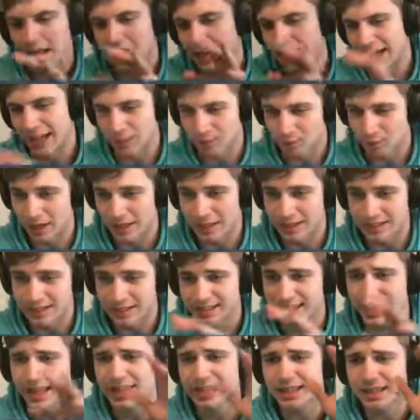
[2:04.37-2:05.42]
and ranked, and
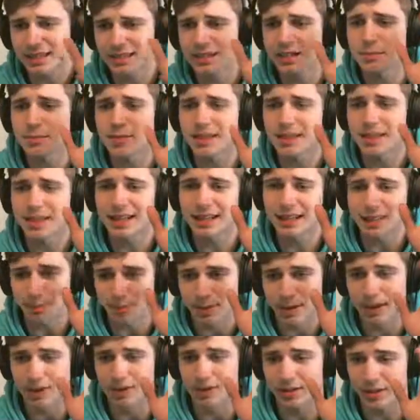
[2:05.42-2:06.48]
that, to me, that's
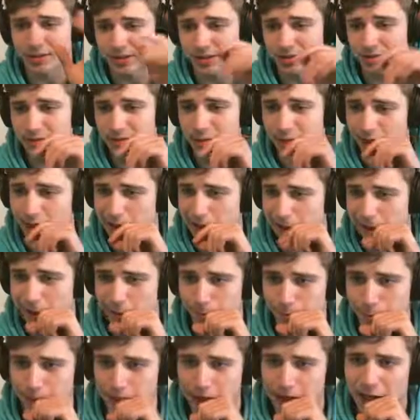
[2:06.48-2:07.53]
apparent right now.
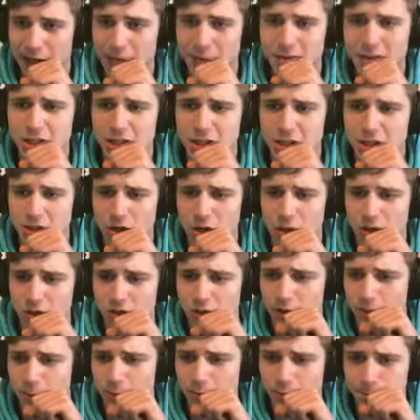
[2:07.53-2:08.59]
And I'm gonna show
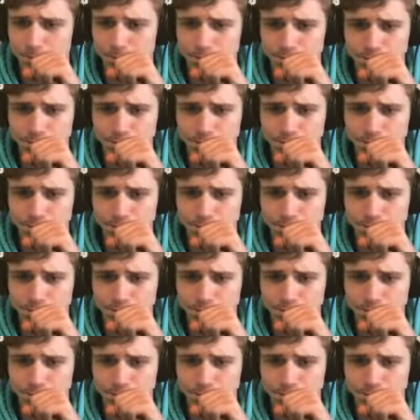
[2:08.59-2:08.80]
you.